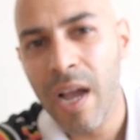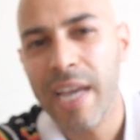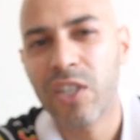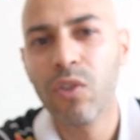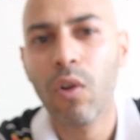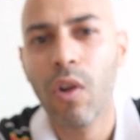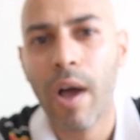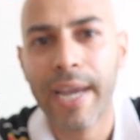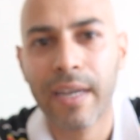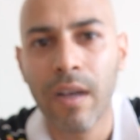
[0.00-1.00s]
It's not
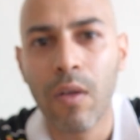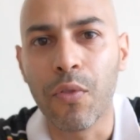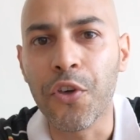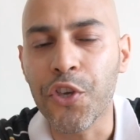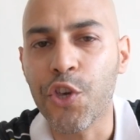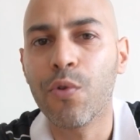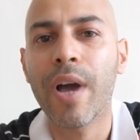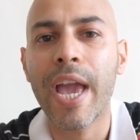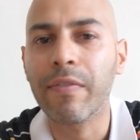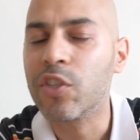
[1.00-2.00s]
like the
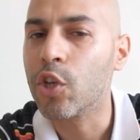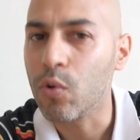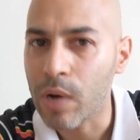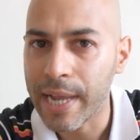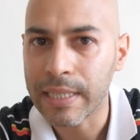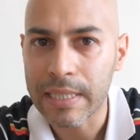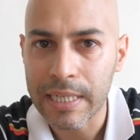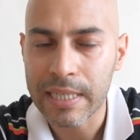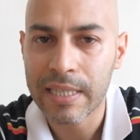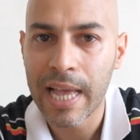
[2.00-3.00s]
newer f2
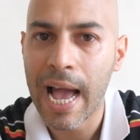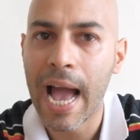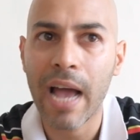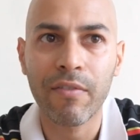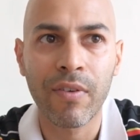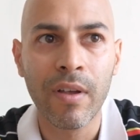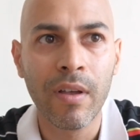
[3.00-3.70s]
lenses that have